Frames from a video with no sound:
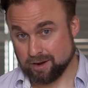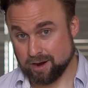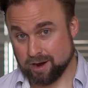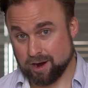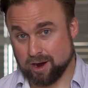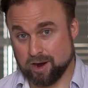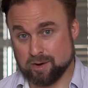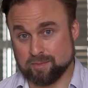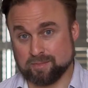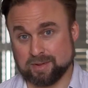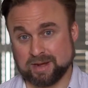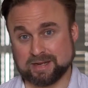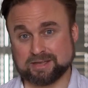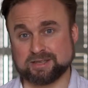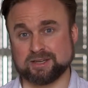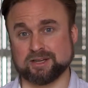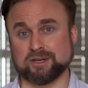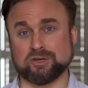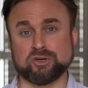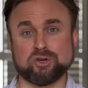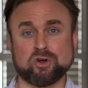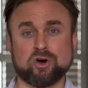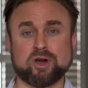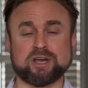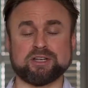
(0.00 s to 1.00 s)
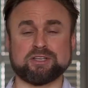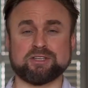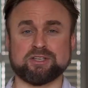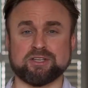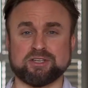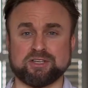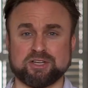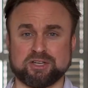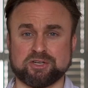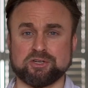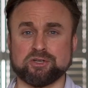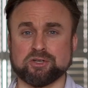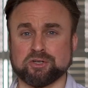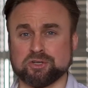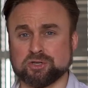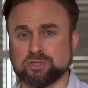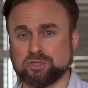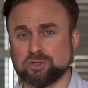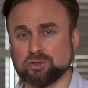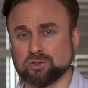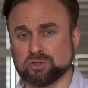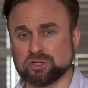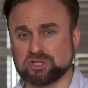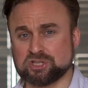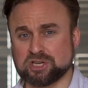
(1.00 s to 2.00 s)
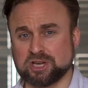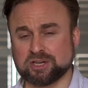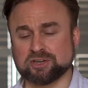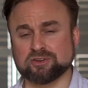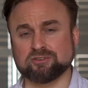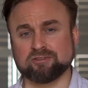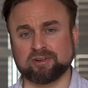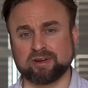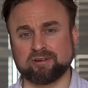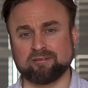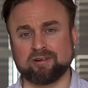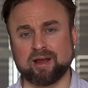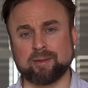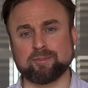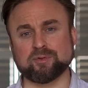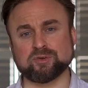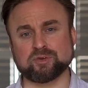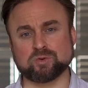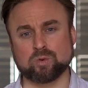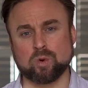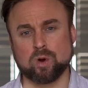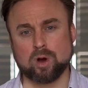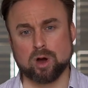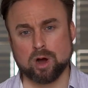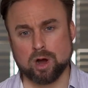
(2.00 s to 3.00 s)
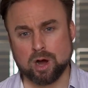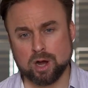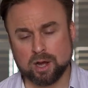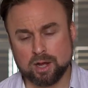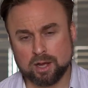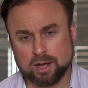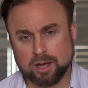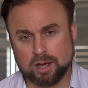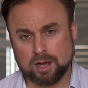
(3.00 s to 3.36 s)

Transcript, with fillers: I hope that's a nice addition to your centering repertoire.